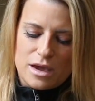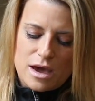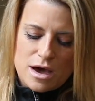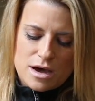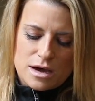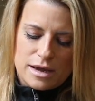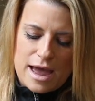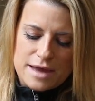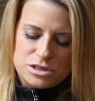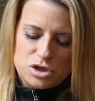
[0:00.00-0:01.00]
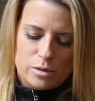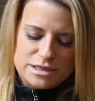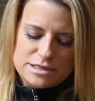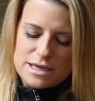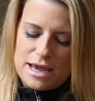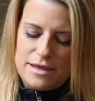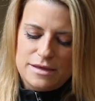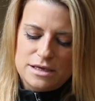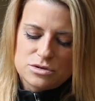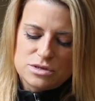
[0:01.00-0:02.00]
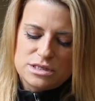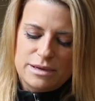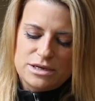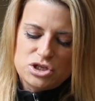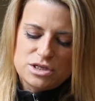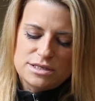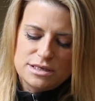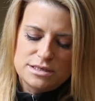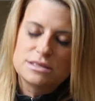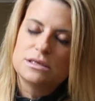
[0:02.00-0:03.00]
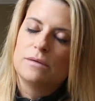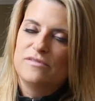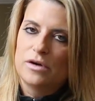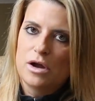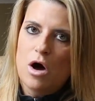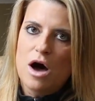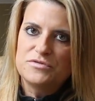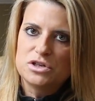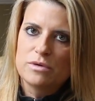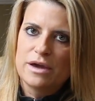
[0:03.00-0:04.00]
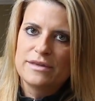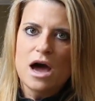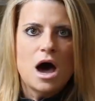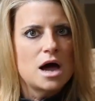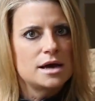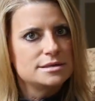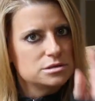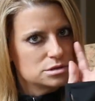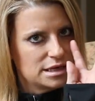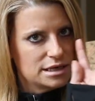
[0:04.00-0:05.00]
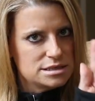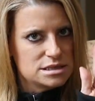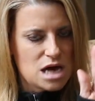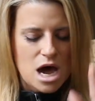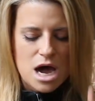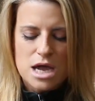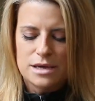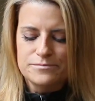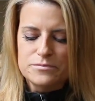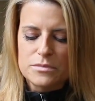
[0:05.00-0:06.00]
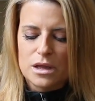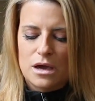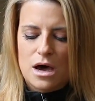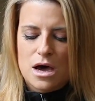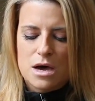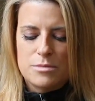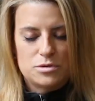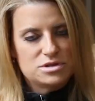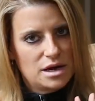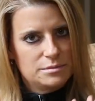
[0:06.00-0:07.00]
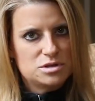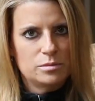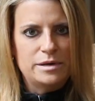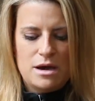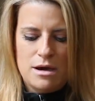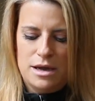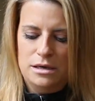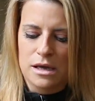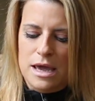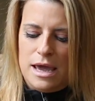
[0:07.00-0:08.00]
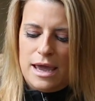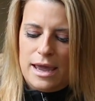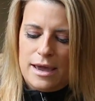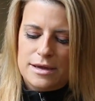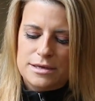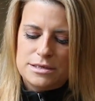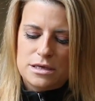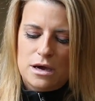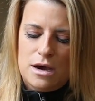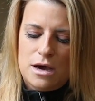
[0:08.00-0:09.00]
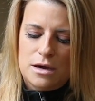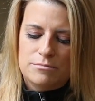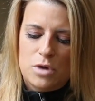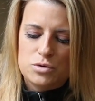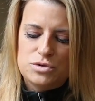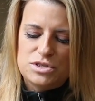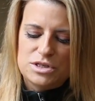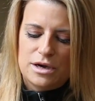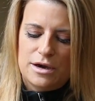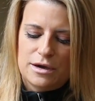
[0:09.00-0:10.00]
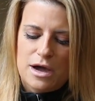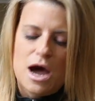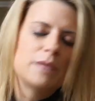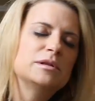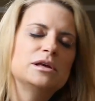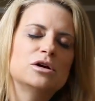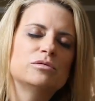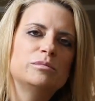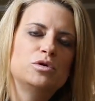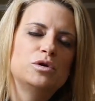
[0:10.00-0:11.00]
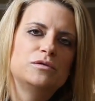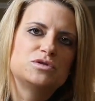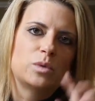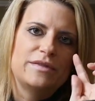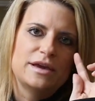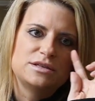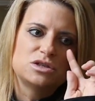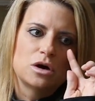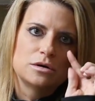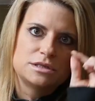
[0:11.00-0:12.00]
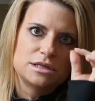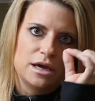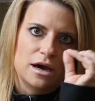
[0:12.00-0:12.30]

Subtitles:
adenomas, and these are sebaceous cysts, very often around the eyes, looks like a sty. Most times they're benign, and most commonly are removed when they start